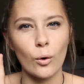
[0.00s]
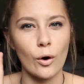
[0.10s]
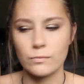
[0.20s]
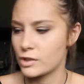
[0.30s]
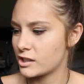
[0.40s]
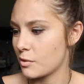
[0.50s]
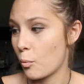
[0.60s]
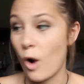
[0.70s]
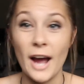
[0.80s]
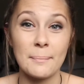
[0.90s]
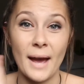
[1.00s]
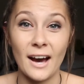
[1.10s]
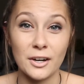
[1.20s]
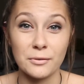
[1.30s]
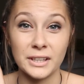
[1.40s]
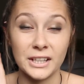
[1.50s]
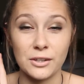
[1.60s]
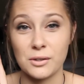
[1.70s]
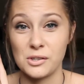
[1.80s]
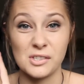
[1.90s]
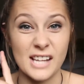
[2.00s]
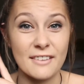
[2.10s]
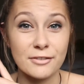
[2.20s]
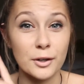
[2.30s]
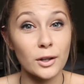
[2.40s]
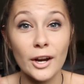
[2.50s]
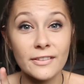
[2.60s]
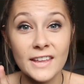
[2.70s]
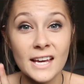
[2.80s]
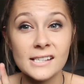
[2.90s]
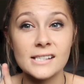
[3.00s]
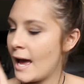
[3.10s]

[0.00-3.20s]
or just a white powder really. You can use that for a lot of things.